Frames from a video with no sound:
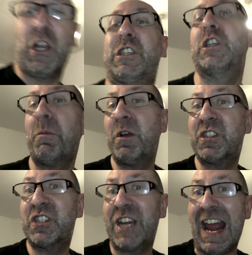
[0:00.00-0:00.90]

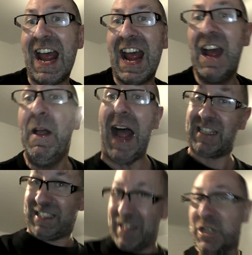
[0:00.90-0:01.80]
summer's chair. I
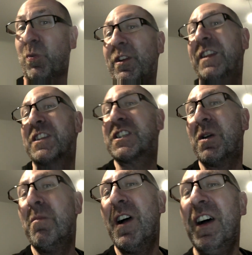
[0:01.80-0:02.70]
sit in this one in the
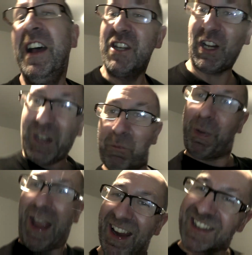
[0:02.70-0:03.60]
summer. Shall I
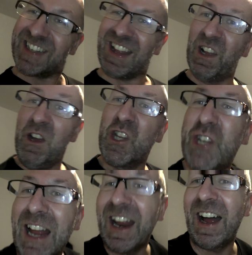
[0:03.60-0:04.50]
compare you to that?
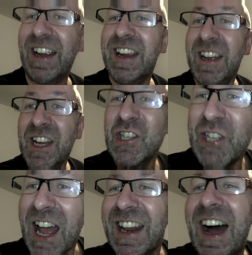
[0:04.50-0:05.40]
Shall I?
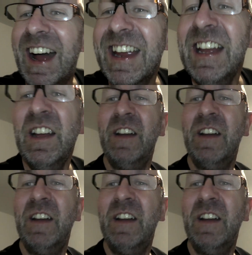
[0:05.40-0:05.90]
Shall I?